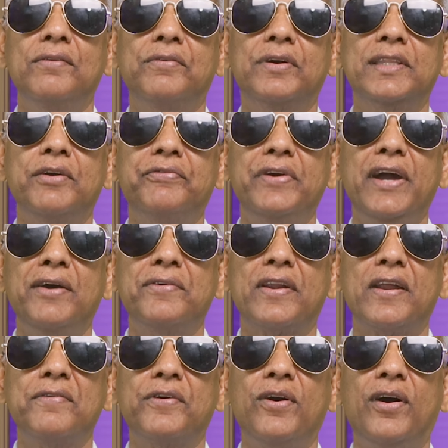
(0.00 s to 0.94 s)
For the
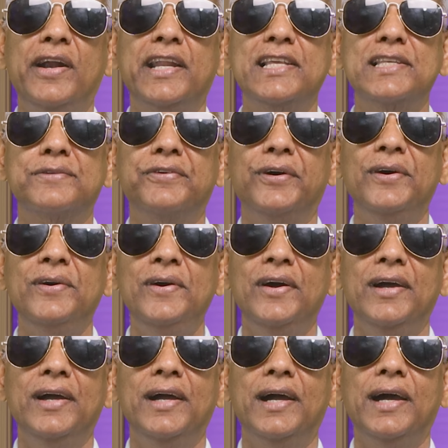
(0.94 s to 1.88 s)
favor of God is
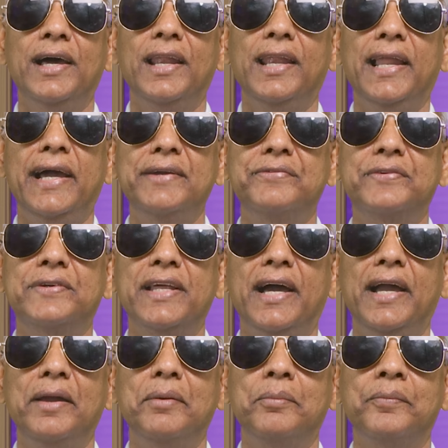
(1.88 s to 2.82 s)
for
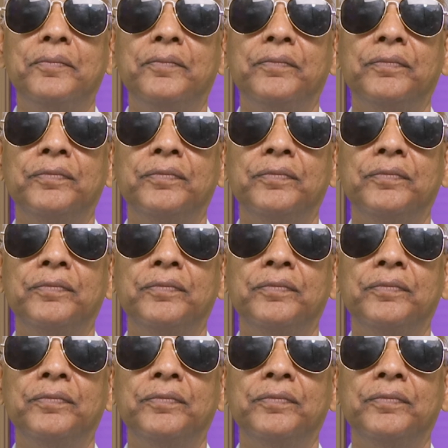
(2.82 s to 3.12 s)
lifetime.